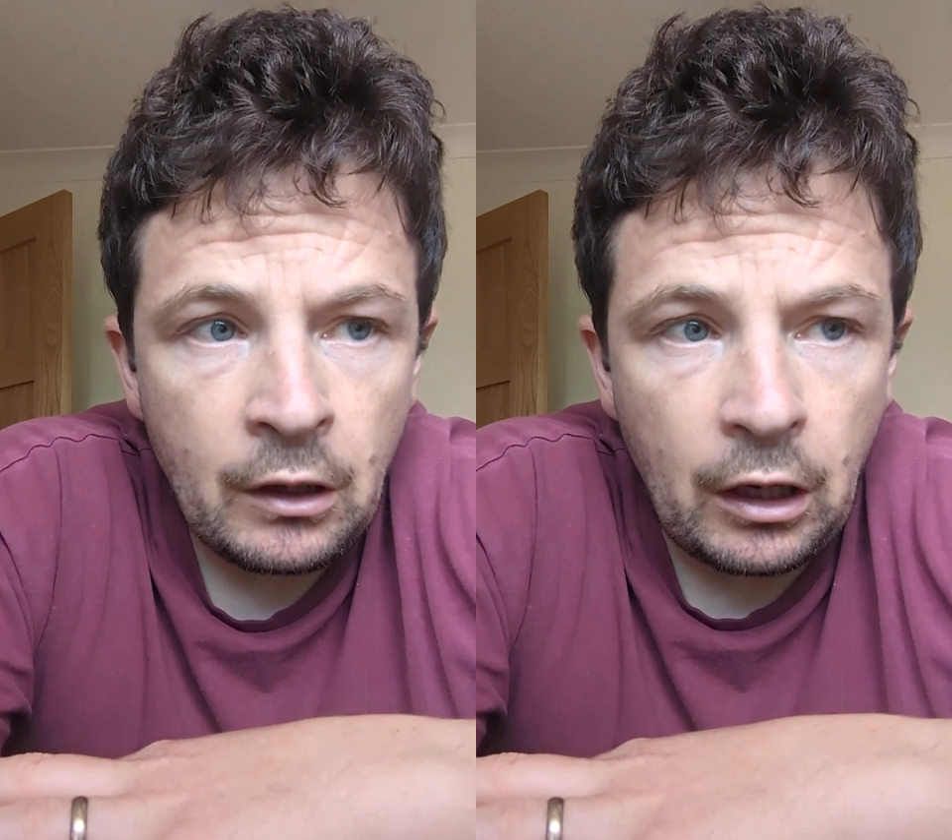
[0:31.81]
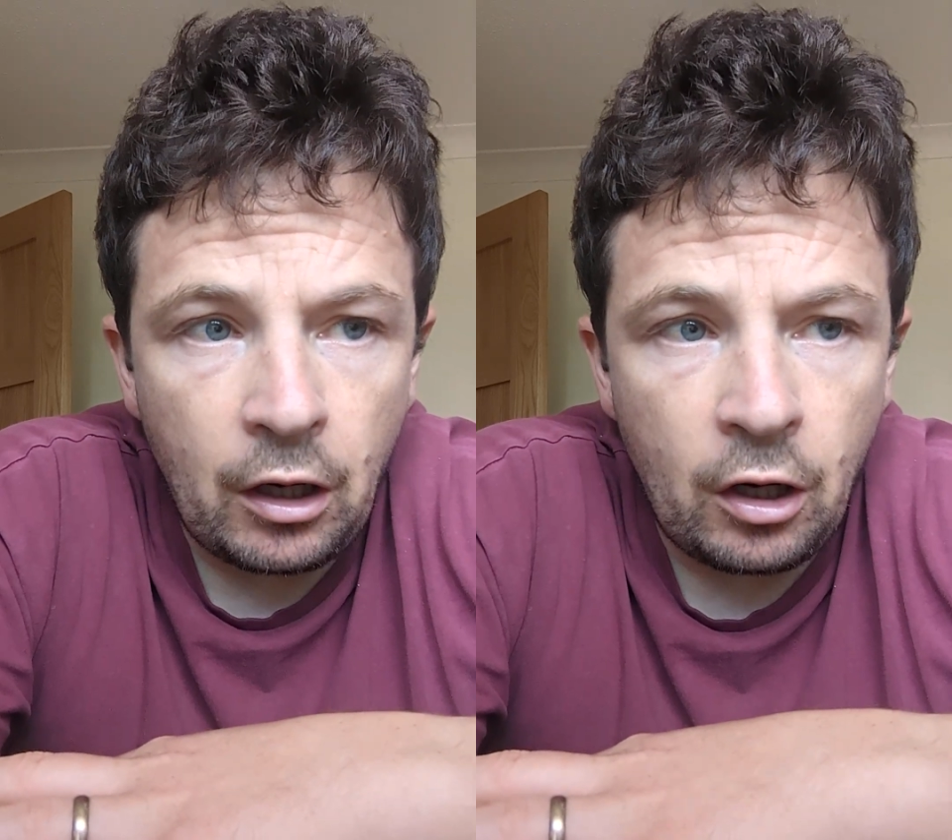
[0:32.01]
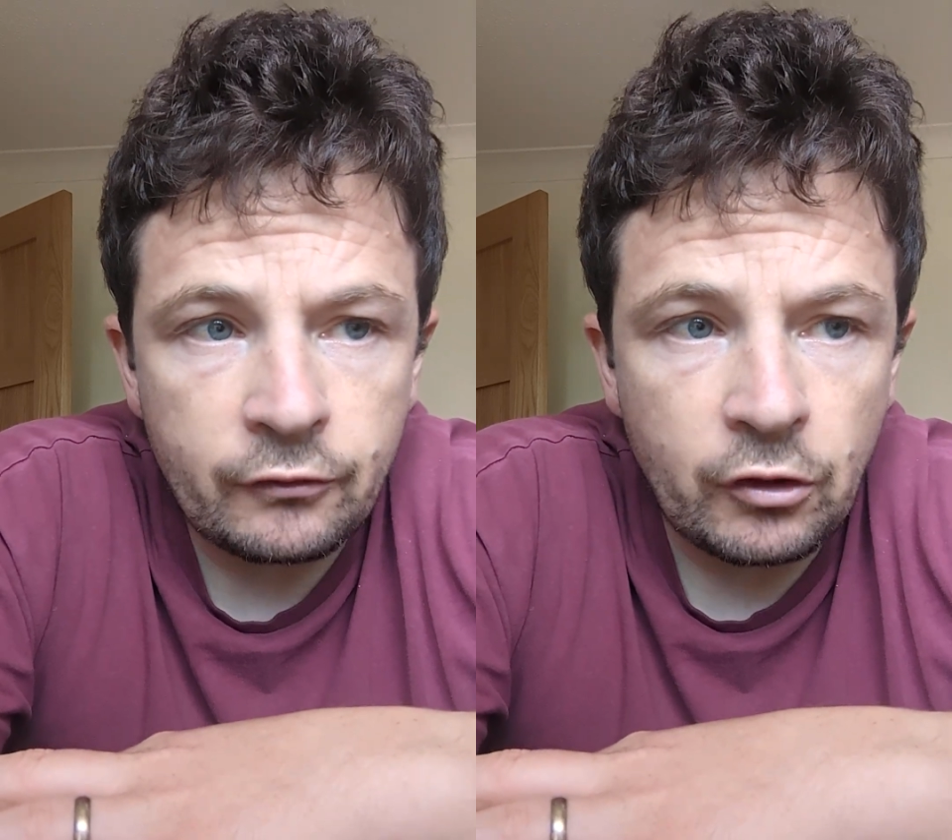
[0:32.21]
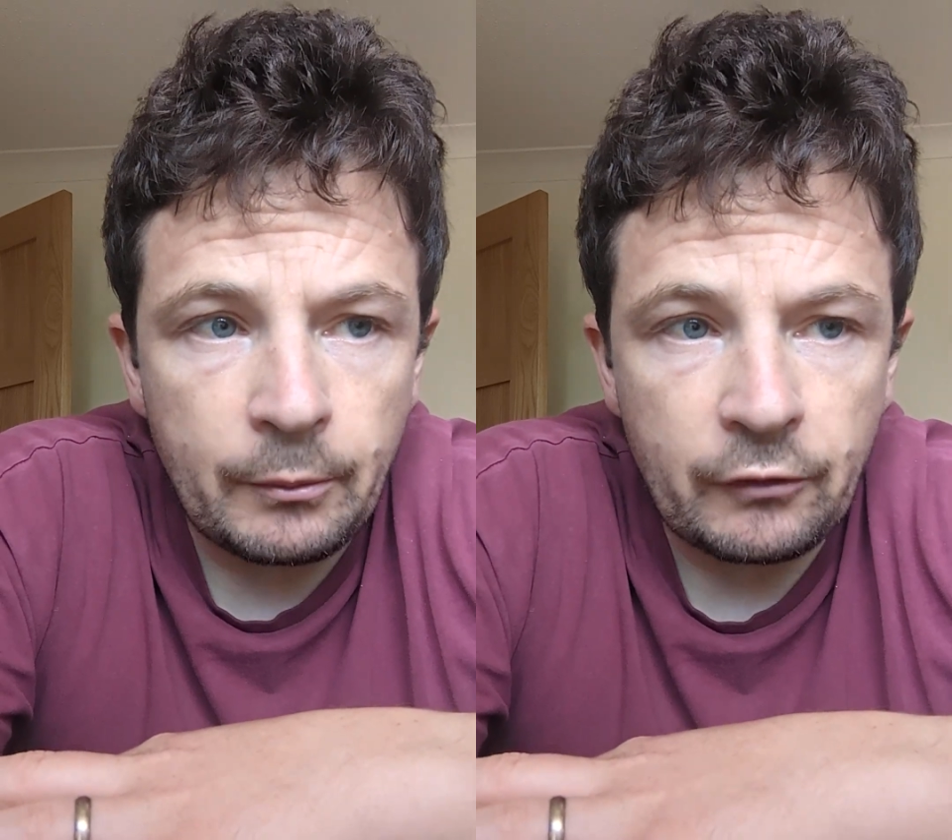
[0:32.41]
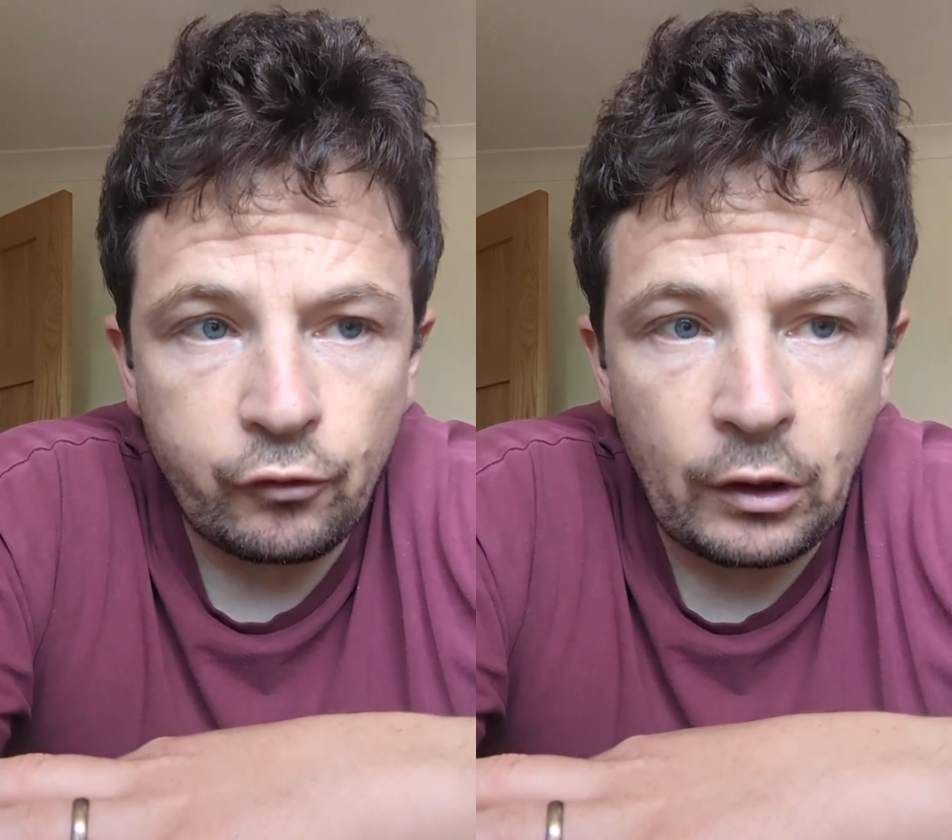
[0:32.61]
At half
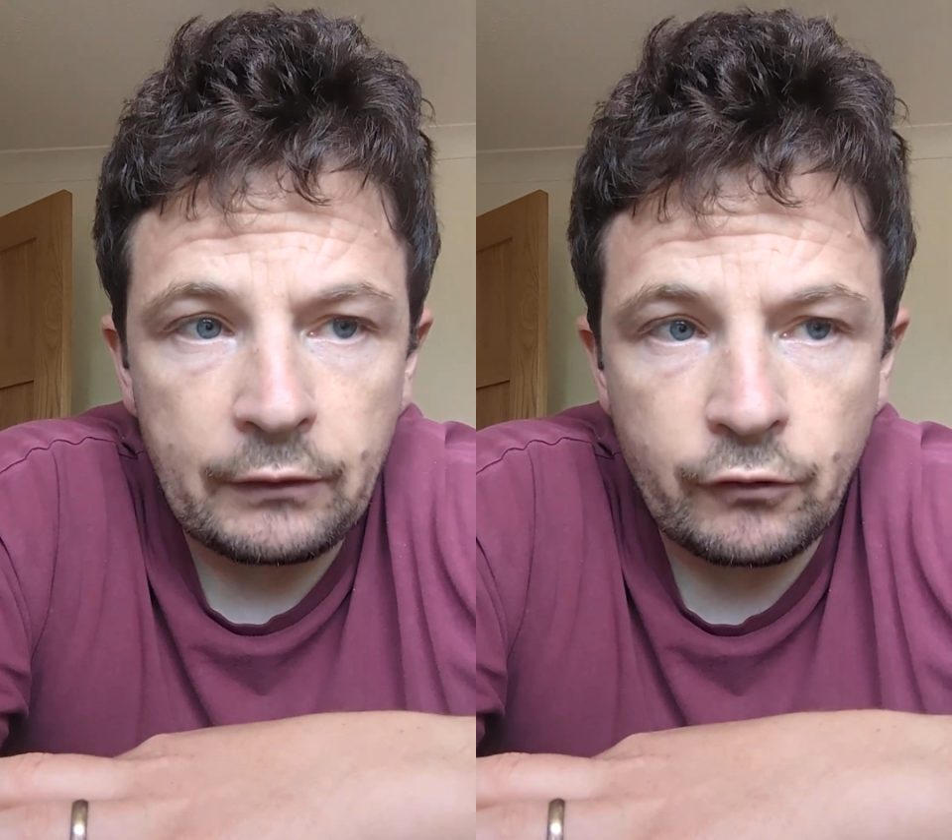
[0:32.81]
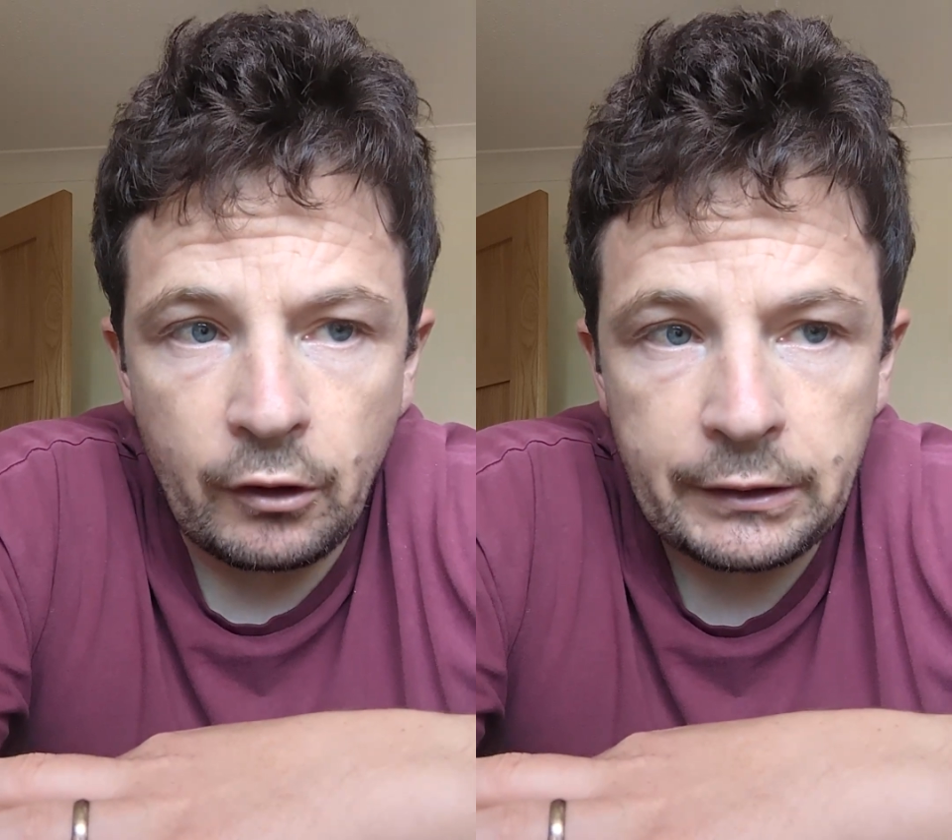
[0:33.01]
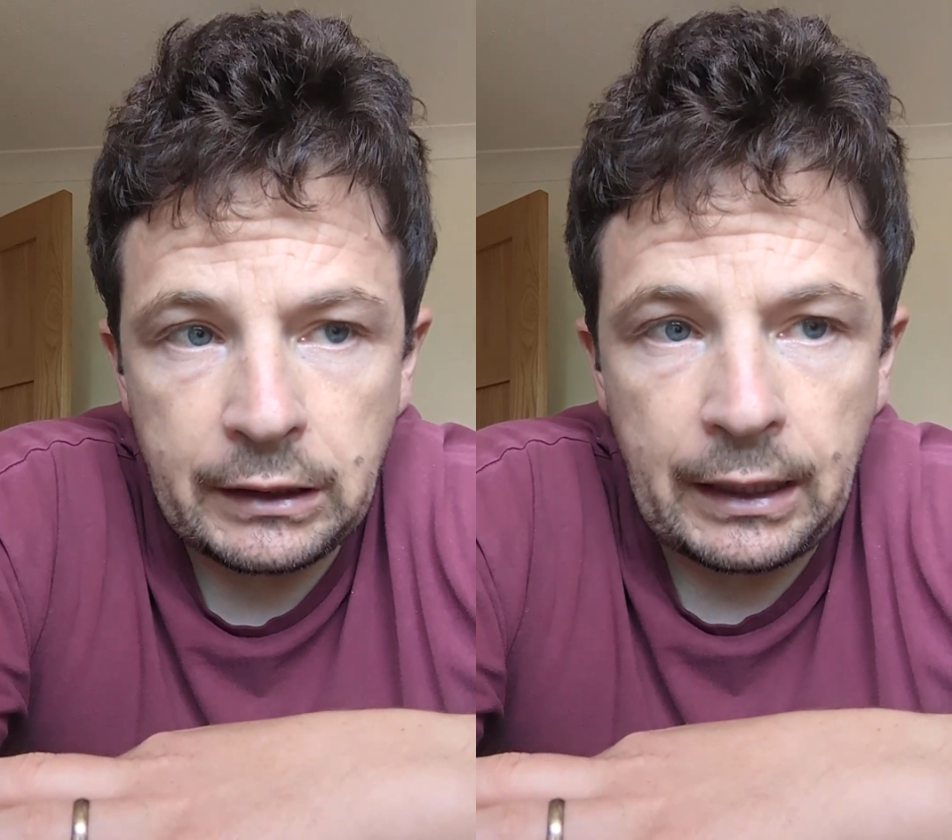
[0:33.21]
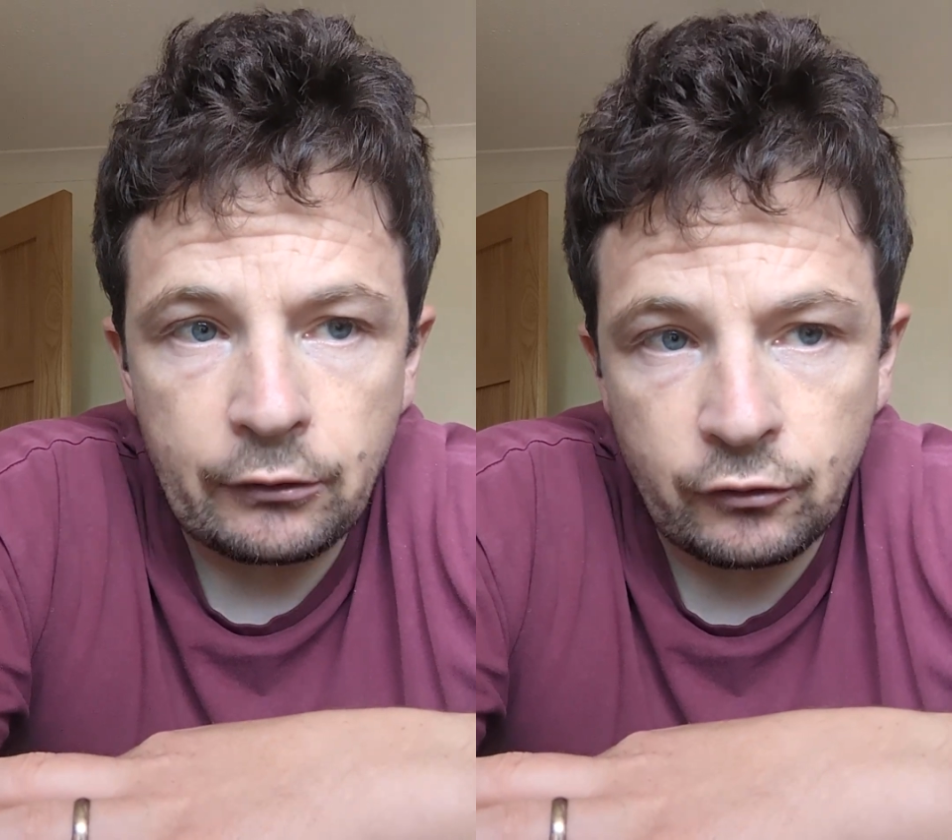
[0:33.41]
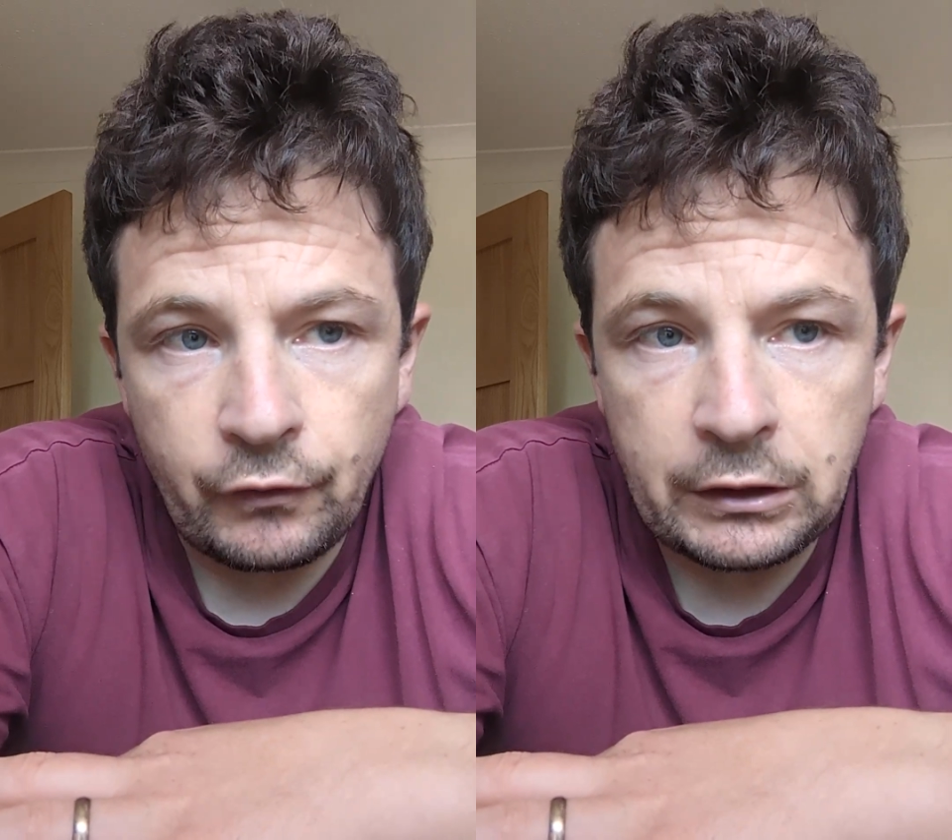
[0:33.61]
time, I thought I have no idea how
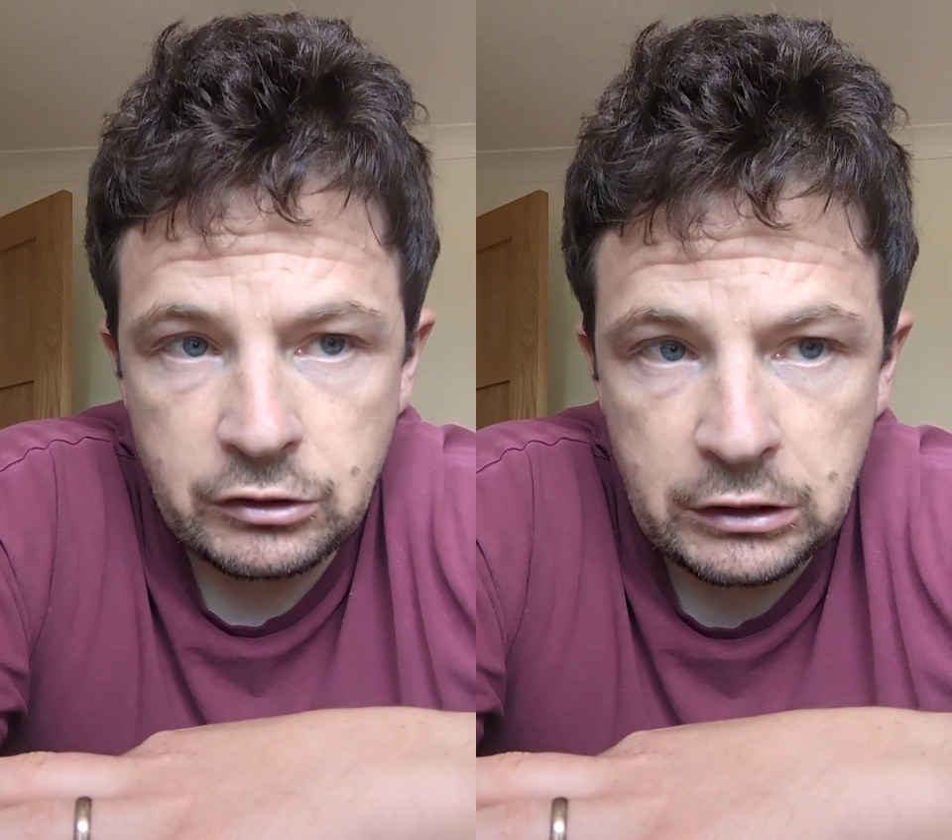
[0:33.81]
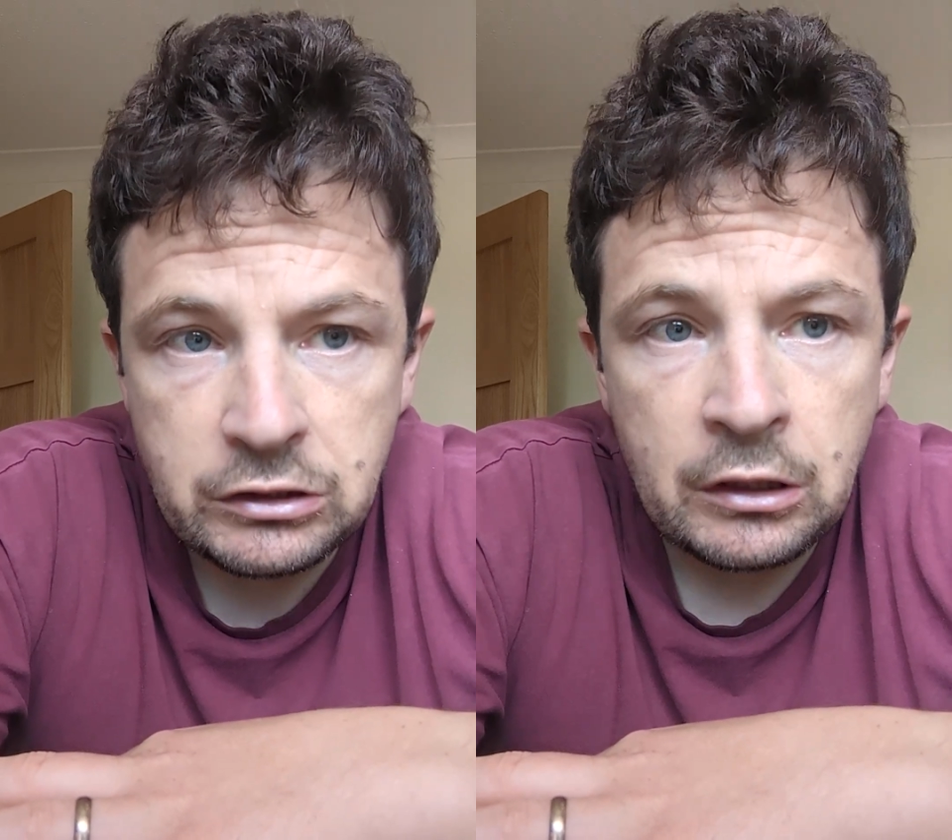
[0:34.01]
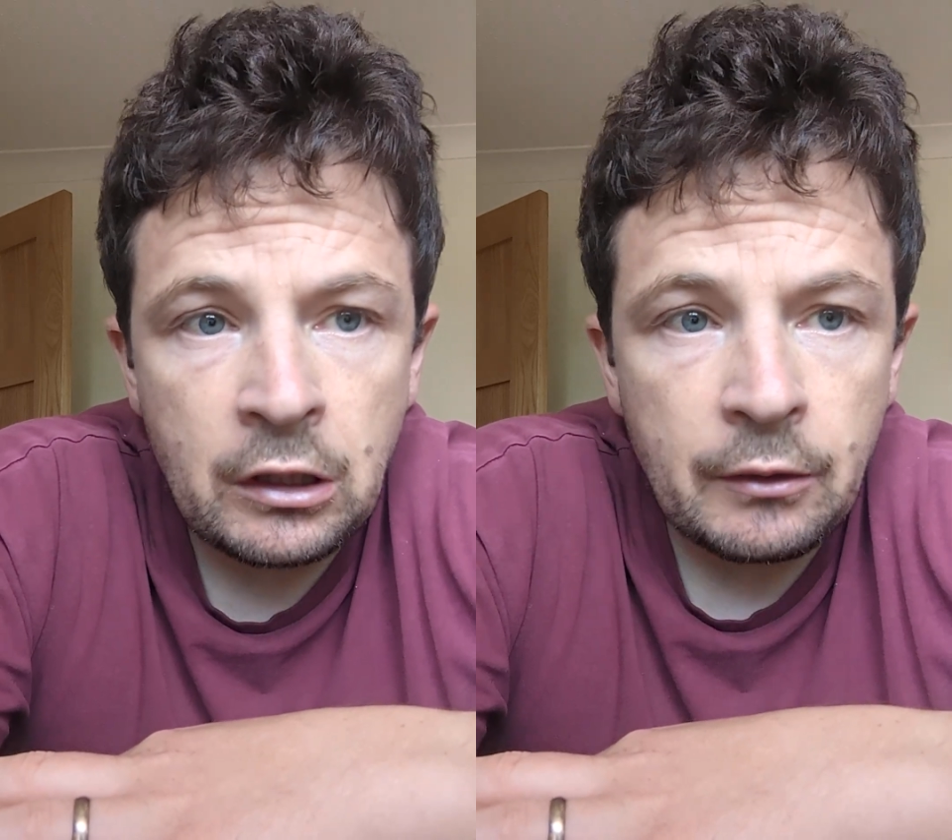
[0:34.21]
to finish this